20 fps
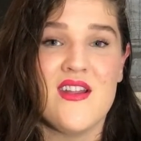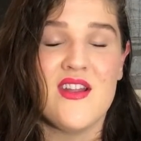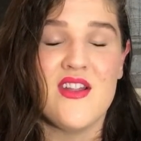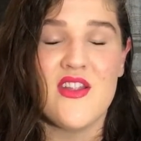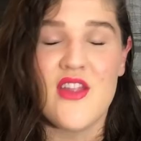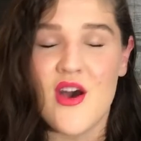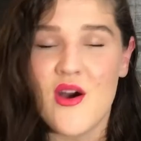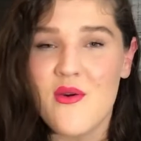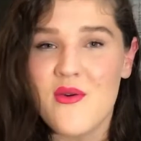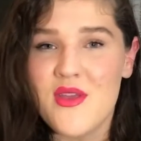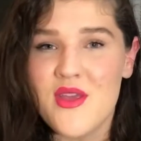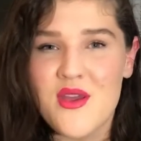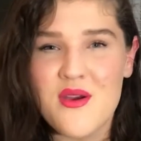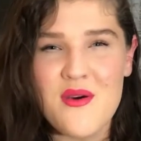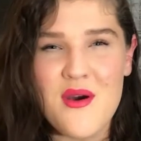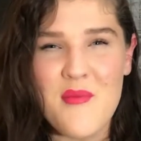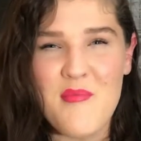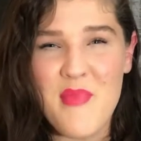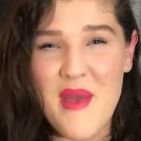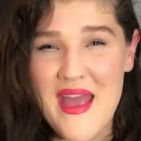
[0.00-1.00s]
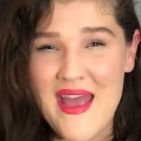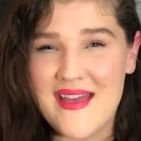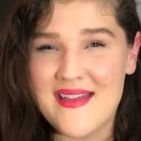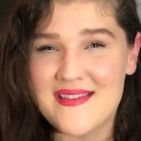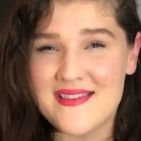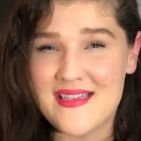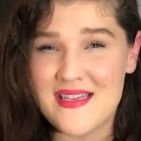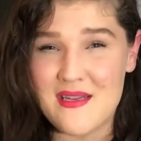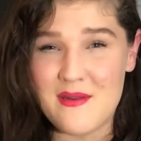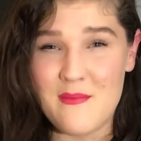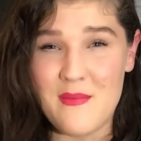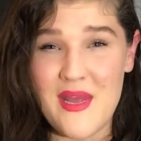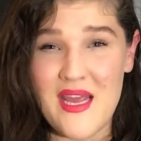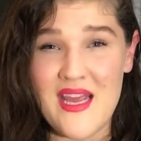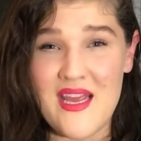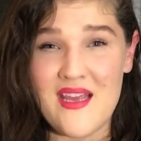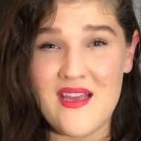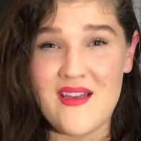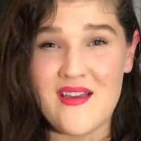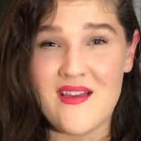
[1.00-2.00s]
though you abandon
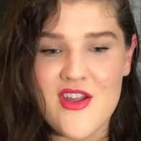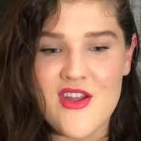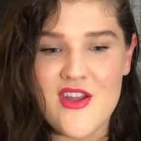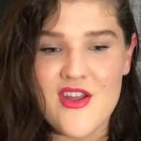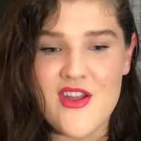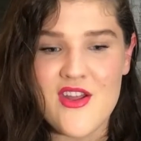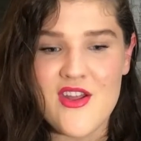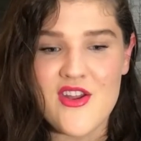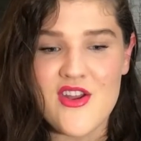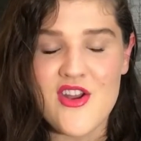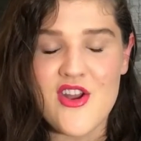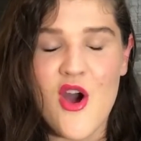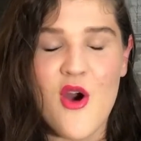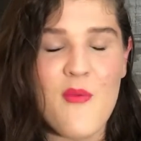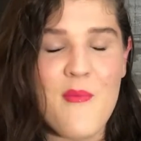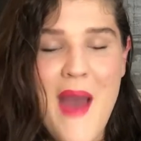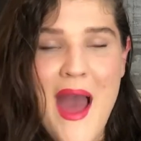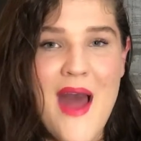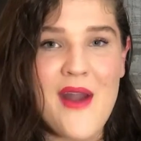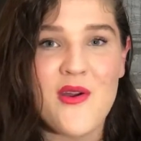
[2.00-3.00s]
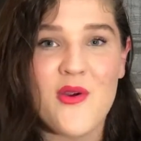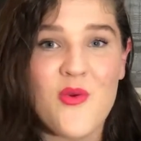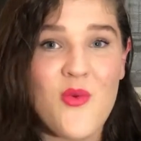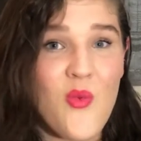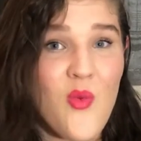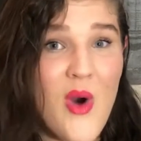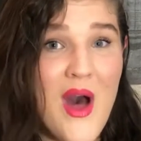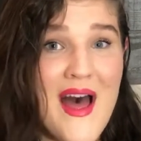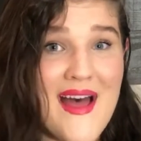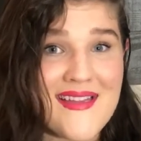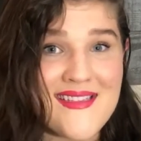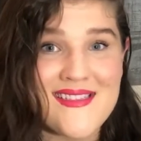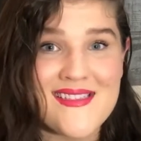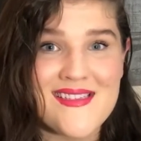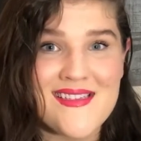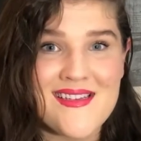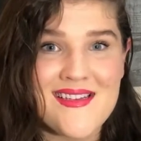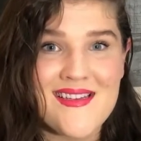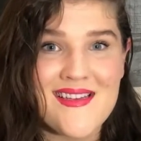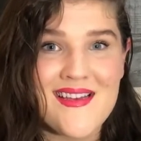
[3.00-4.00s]
me, no matter what,